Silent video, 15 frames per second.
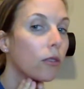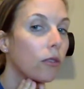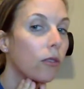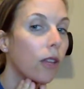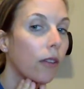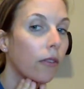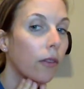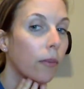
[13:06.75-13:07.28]
Yeah,
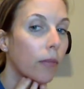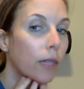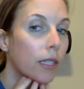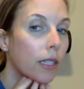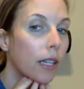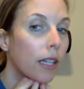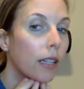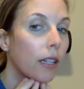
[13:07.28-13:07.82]

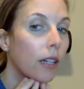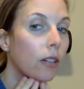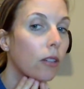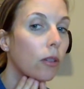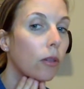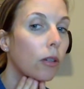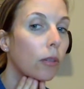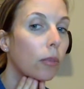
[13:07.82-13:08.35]
side there.
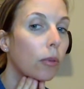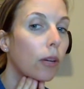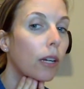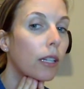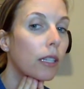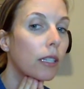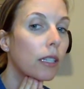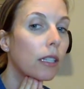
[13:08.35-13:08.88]
So I'm going to
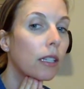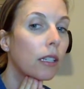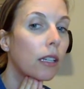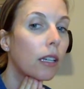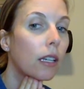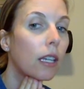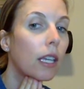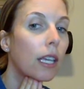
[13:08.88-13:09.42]
press
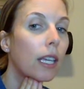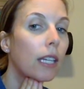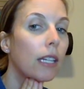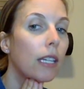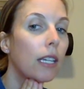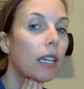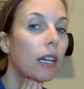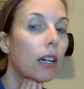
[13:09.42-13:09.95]
in
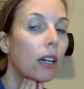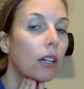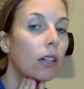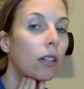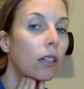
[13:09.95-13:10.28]
here.